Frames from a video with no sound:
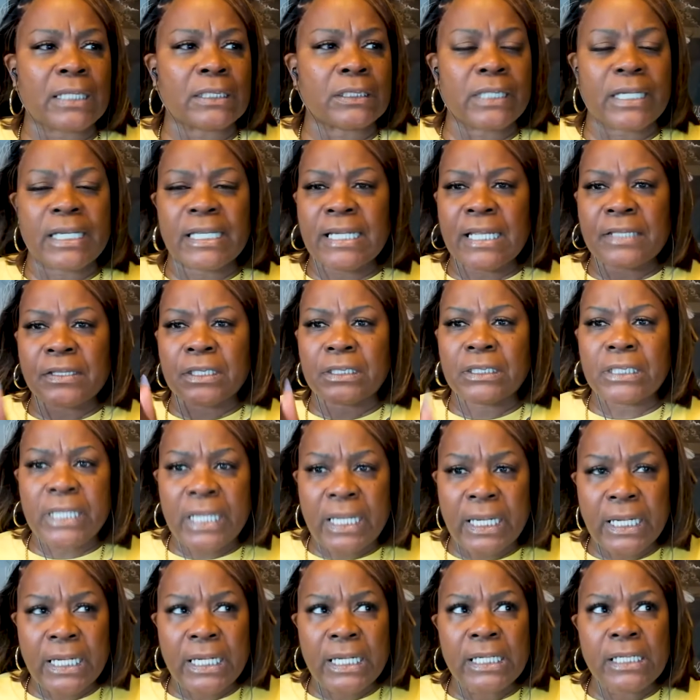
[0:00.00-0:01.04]
looking at the
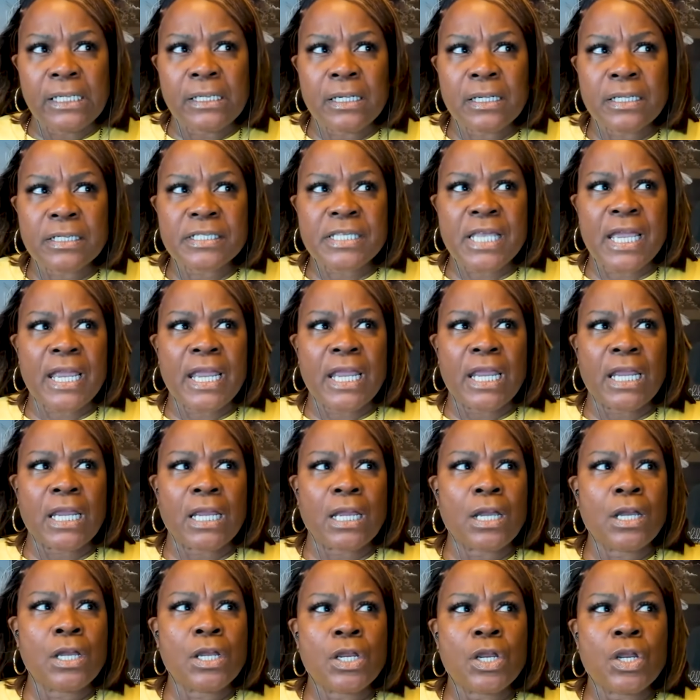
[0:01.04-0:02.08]
league
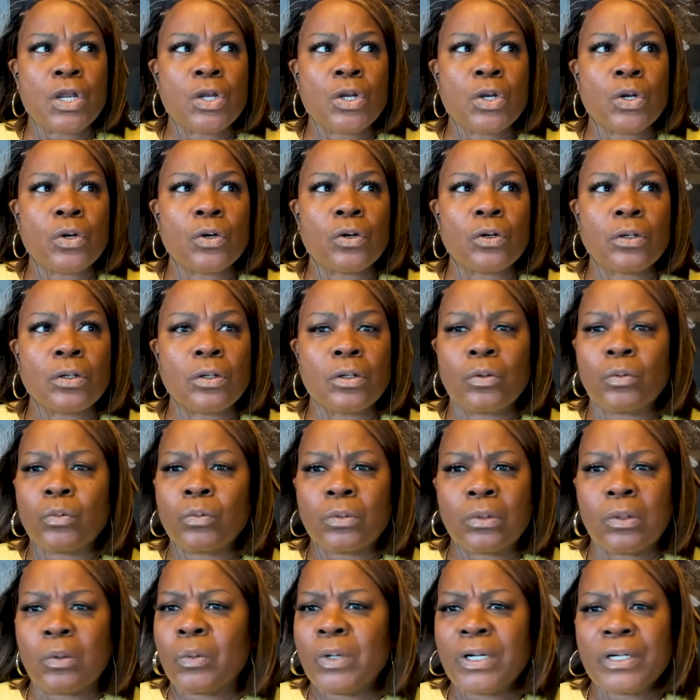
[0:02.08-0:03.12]
saying,
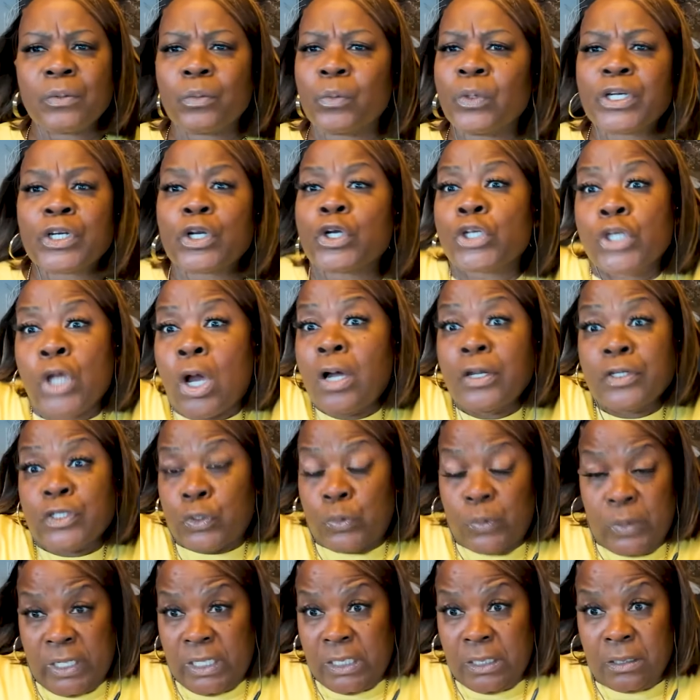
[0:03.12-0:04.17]
what are y'all
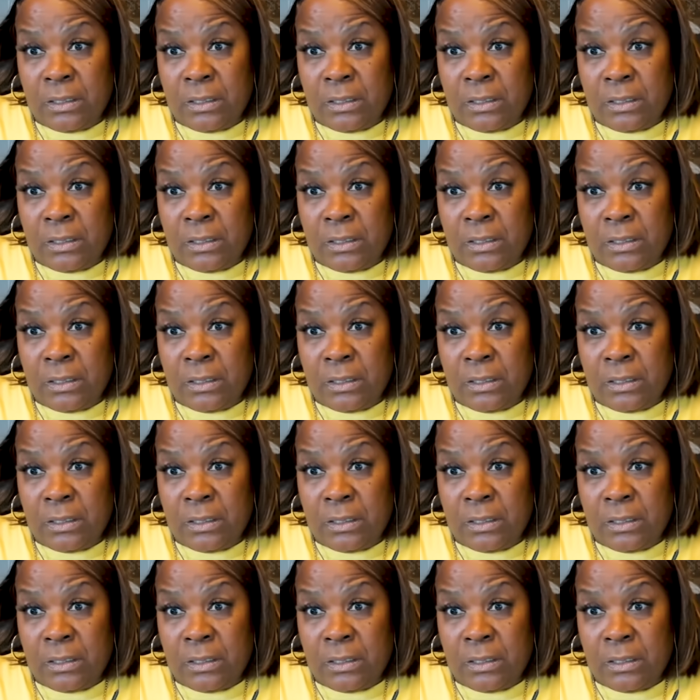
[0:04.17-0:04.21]
doing?